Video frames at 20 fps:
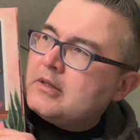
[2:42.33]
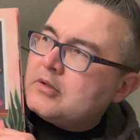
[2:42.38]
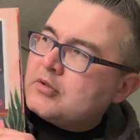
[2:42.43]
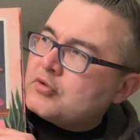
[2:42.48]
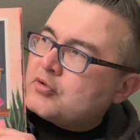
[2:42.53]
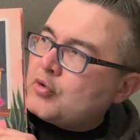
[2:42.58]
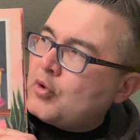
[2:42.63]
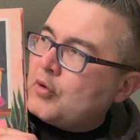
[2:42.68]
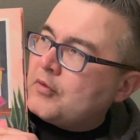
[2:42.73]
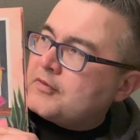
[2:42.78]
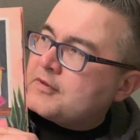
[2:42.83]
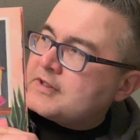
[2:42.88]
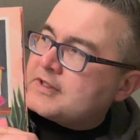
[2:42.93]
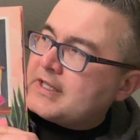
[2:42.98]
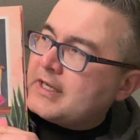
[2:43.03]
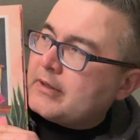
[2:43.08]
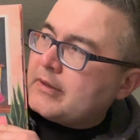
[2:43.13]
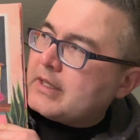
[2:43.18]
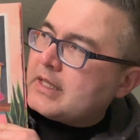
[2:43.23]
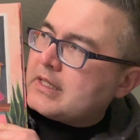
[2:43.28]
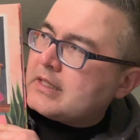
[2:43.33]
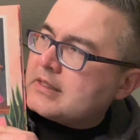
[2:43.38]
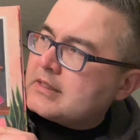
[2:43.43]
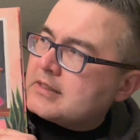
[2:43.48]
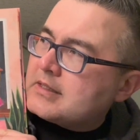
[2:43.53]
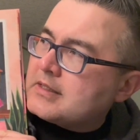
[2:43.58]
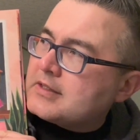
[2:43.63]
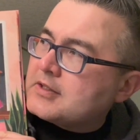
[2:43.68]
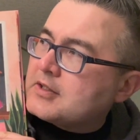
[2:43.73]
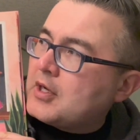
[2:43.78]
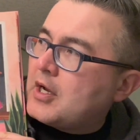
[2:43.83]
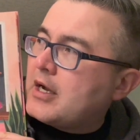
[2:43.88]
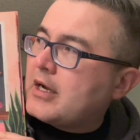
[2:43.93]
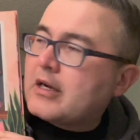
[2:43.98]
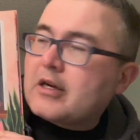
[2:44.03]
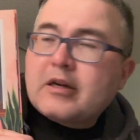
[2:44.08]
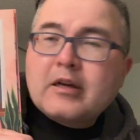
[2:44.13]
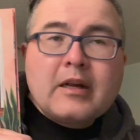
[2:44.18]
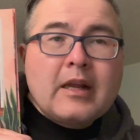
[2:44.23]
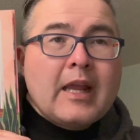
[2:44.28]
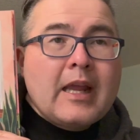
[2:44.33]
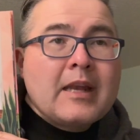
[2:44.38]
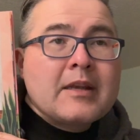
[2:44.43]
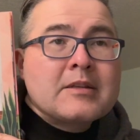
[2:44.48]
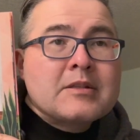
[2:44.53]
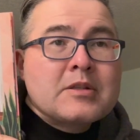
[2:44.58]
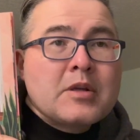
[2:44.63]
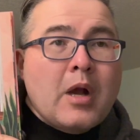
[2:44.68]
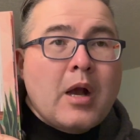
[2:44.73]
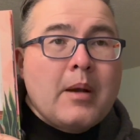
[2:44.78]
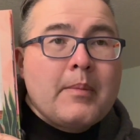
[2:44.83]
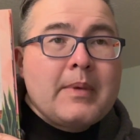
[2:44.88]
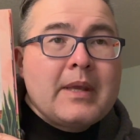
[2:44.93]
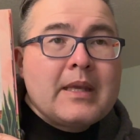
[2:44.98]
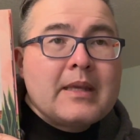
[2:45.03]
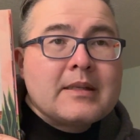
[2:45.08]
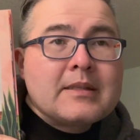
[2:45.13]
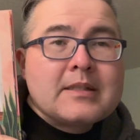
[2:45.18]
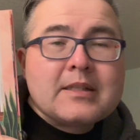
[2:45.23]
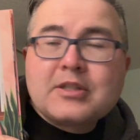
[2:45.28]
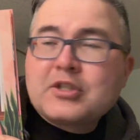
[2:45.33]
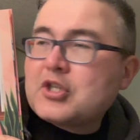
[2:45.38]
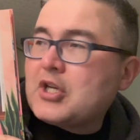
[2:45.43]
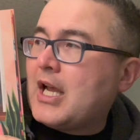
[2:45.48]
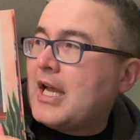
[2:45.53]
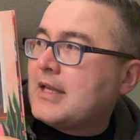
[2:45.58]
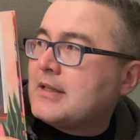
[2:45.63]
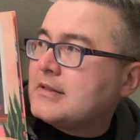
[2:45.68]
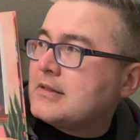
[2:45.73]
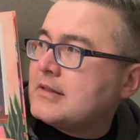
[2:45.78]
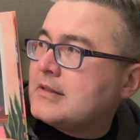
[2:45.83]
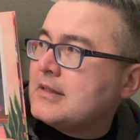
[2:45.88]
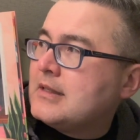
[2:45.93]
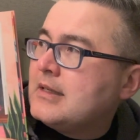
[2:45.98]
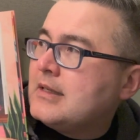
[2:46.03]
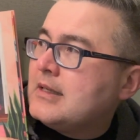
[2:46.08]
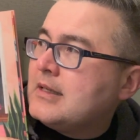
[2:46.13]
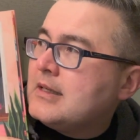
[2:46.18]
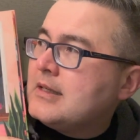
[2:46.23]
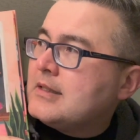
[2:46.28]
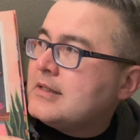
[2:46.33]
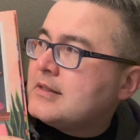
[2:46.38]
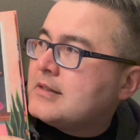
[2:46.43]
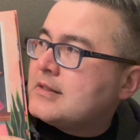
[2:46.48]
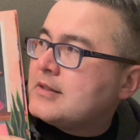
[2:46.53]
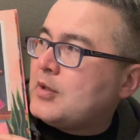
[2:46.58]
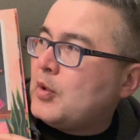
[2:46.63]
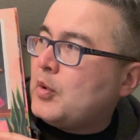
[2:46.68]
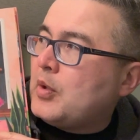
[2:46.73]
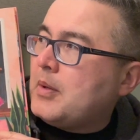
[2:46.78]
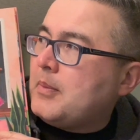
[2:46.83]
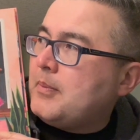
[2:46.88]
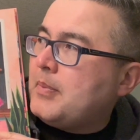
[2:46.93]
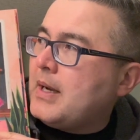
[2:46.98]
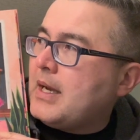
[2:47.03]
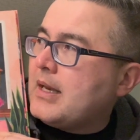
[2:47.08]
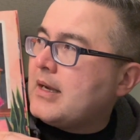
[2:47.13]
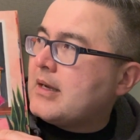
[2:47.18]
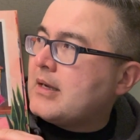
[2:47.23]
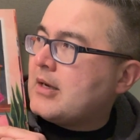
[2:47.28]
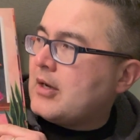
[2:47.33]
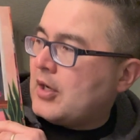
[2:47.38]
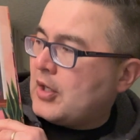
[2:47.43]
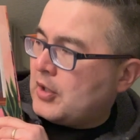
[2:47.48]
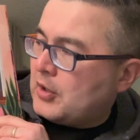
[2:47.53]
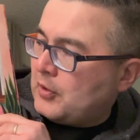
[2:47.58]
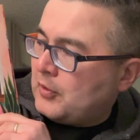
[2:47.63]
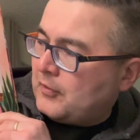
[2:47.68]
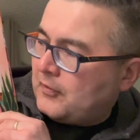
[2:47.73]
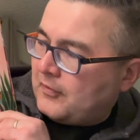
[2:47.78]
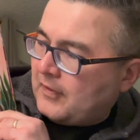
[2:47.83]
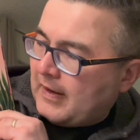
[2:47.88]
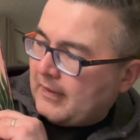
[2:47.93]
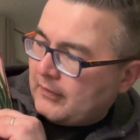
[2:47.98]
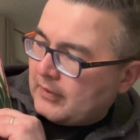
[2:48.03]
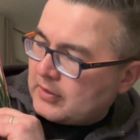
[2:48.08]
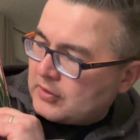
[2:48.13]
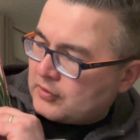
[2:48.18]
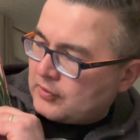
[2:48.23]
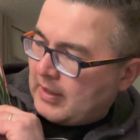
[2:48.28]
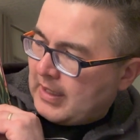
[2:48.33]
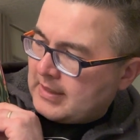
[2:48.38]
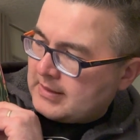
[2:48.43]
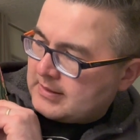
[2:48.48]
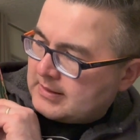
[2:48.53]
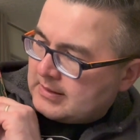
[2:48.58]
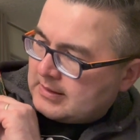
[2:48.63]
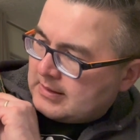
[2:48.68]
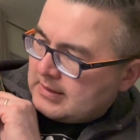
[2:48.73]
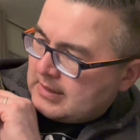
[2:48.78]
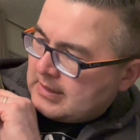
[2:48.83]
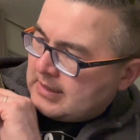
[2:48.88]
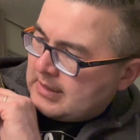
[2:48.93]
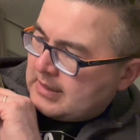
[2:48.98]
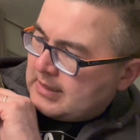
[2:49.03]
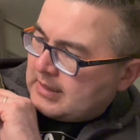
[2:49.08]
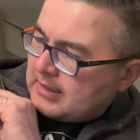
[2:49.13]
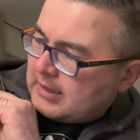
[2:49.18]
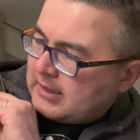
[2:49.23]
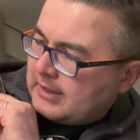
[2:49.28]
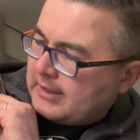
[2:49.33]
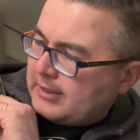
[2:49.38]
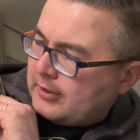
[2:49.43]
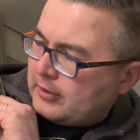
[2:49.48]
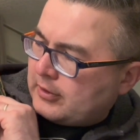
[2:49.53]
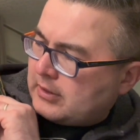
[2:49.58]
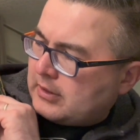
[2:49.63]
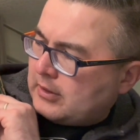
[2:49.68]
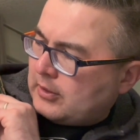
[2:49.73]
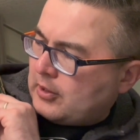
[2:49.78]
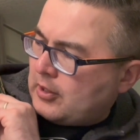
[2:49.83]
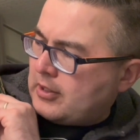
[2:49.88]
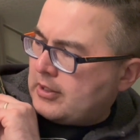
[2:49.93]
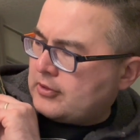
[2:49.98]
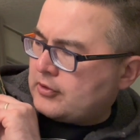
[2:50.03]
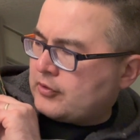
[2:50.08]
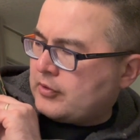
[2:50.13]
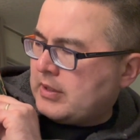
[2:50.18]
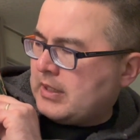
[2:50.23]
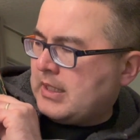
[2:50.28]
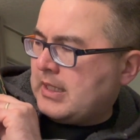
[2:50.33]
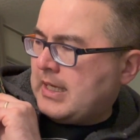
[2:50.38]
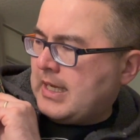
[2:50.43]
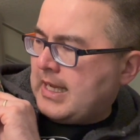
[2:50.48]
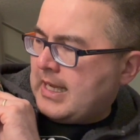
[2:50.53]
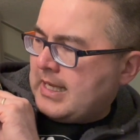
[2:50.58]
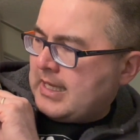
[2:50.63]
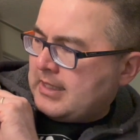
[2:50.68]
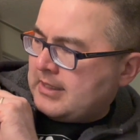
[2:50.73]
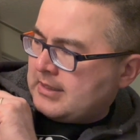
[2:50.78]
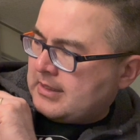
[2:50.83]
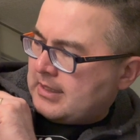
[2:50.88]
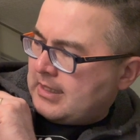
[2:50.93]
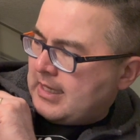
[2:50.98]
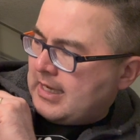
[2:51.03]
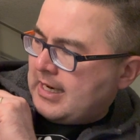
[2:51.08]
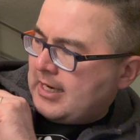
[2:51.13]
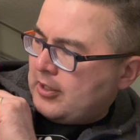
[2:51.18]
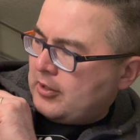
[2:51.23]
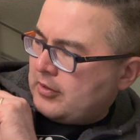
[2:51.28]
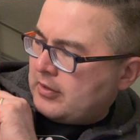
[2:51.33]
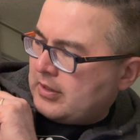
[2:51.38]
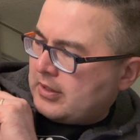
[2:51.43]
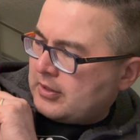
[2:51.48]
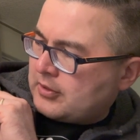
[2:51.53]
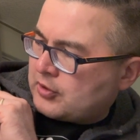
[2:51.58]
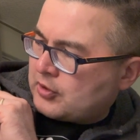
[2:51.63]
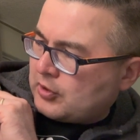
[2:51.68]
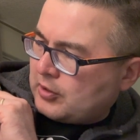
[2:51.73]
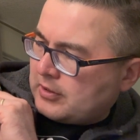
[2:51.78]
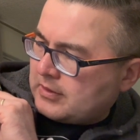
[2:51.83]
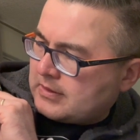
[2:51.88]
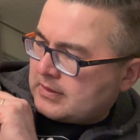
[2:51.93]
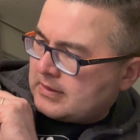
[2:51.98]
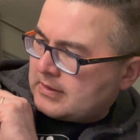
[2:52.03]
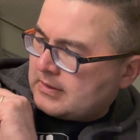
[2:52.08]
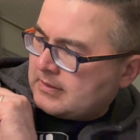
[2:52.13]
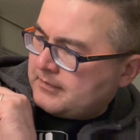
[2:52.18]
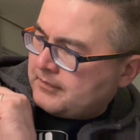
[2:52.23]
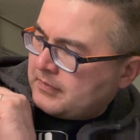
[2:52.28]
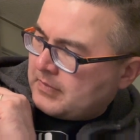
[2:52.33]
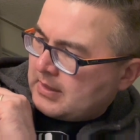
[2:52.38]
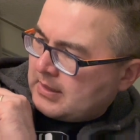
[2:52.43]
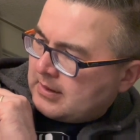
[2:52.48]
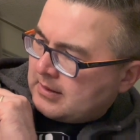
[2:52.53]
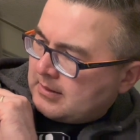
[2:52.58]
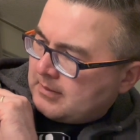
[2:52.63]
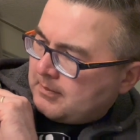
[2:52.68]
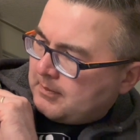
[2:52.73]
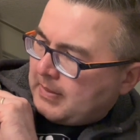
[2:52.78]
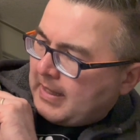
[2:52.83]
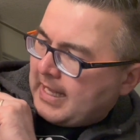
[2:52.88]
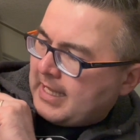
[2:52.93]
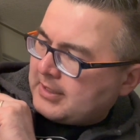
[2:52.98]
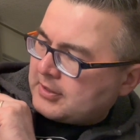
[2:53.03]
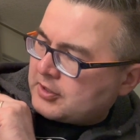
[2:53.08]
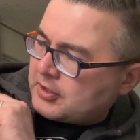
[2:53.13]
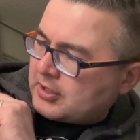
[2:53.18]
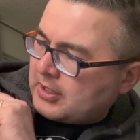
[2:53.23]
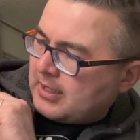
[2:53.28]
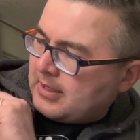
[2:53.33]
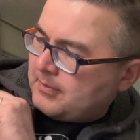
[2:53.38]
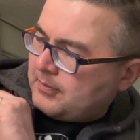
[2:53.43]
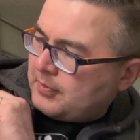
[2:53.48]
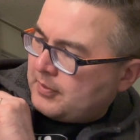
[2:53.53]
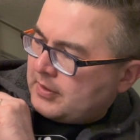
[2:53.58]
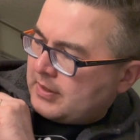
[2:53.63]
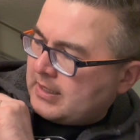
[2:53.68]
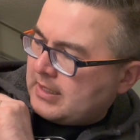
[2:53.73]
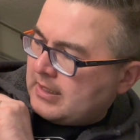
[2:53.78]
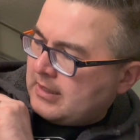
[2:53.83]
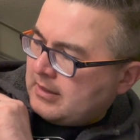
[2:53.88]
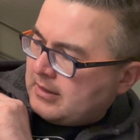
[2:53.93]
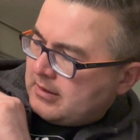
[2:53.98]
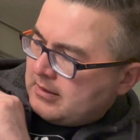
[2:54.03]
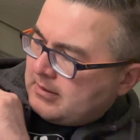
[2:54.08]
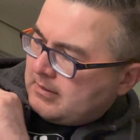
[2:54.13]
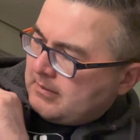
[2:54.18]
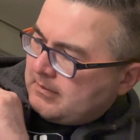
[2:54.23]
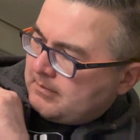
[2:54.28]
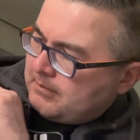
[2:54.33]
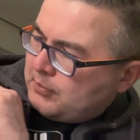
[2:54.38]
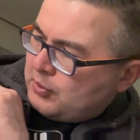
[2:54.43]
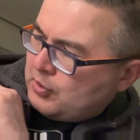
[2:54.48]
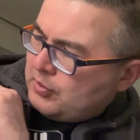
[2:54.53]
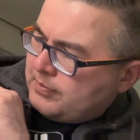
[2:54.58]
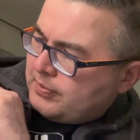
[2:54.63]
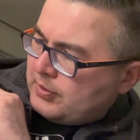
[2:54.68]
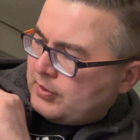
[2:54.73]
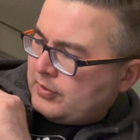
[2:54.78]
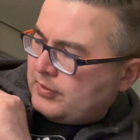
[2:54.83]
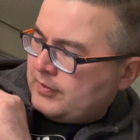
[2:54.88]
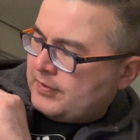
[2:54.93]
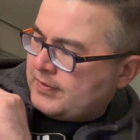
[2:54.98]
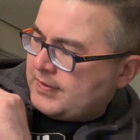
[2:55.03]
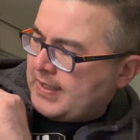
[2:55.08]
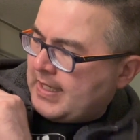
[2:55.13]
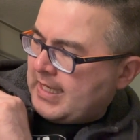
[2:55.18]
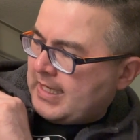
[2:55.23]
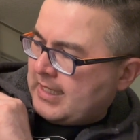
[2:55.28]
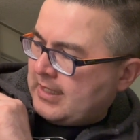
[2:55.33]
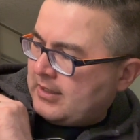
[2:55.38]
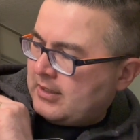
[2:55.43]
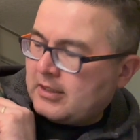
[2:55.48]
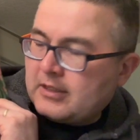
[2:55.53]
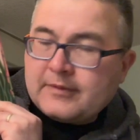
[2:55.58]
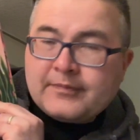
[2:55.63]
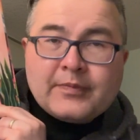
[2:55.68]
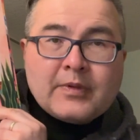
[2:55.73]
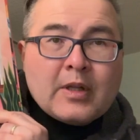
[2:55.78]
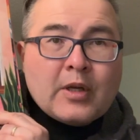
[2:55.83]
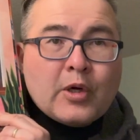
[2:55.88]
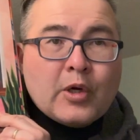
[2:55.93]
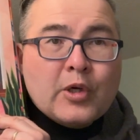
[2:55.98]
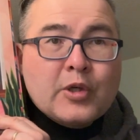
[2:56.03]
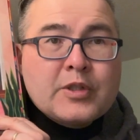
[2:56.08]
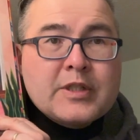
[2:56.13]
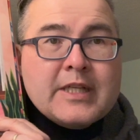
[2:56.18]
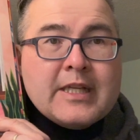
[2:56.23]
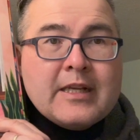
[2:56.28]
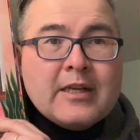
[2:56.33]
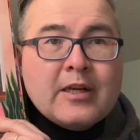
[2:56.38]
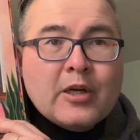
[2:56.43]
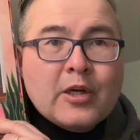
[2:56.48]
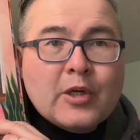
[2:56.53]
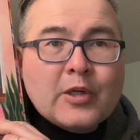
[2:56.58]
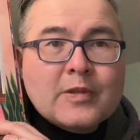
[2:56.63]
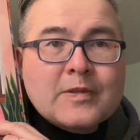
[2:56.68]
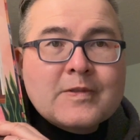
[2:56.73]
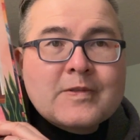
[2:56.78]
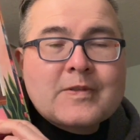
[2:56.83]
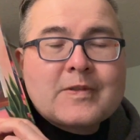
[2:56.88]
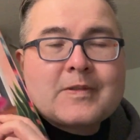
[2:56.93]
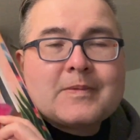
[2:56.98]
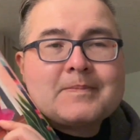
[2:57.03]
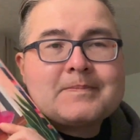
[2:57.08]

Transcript: Drove Sarah to soccer and Tommy to chess. Sewed a button on your favorite dress. Cleared the laundry and ironed the shirts. Patched up the boo-boos and hurty hurts.